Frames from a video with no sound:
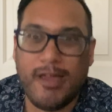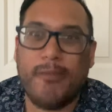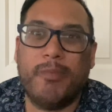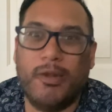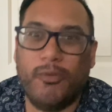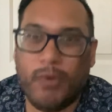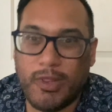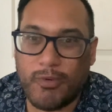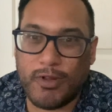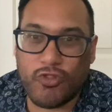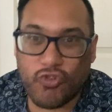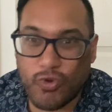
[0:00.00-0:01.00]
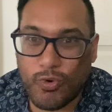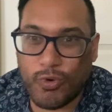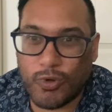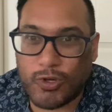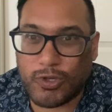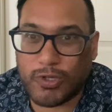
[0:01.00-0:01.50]
but whether it's true or
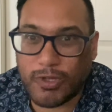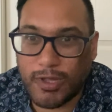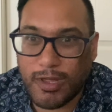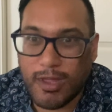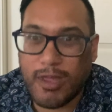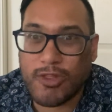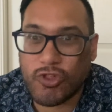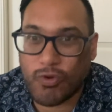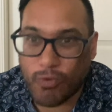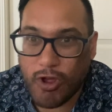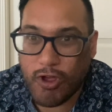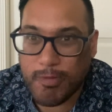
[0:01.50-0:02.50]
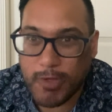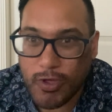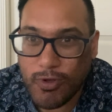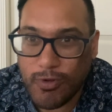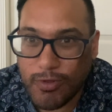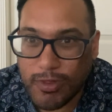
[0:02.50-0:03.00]
not, Jahrome
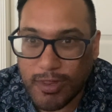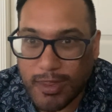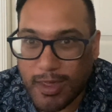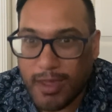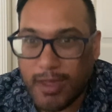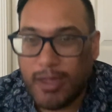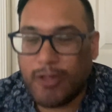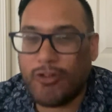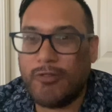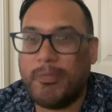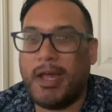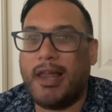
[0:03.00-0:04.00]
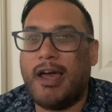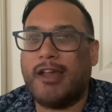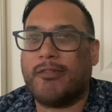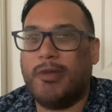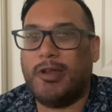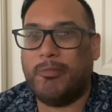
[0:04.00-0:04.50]
Hughes could be a
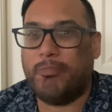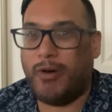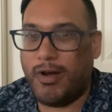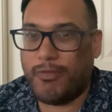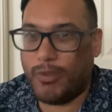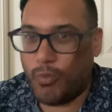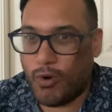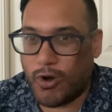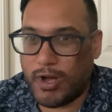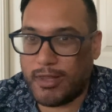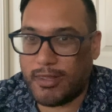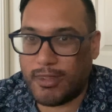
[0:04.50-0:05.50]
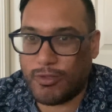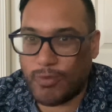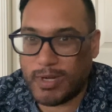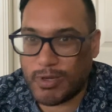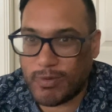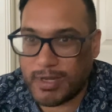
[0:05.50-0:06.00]
last-minute buy for the Warriors in
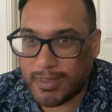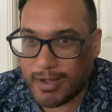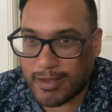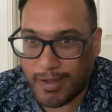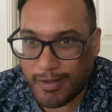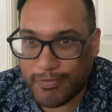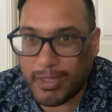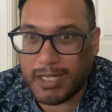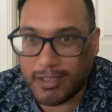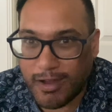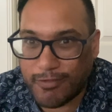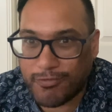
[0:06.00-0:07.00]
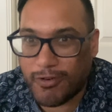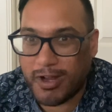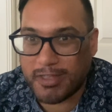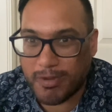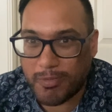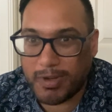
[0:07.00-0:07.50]
2026 if they don't find
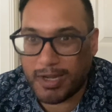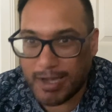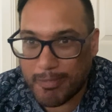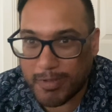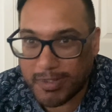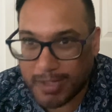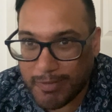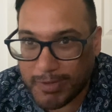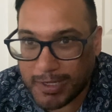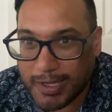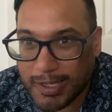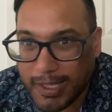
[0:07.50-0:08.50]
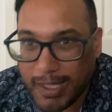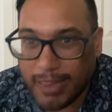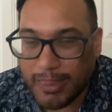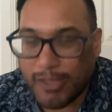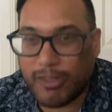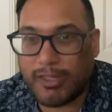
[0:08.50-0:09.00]
someone at number 7.
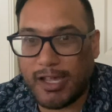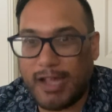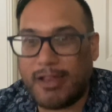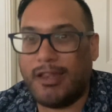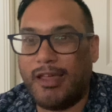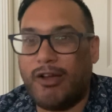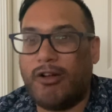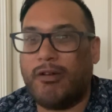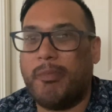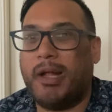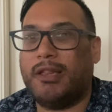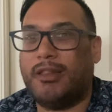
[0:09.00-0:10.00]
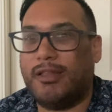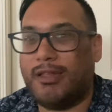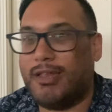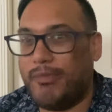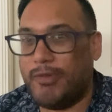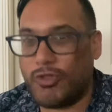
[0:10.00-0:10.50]
This season, they got about
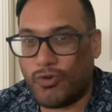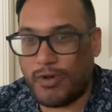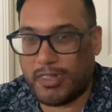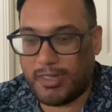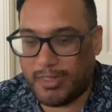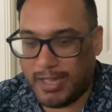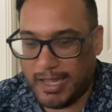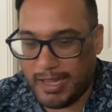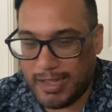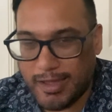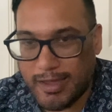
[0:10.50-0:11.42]
7 choices there.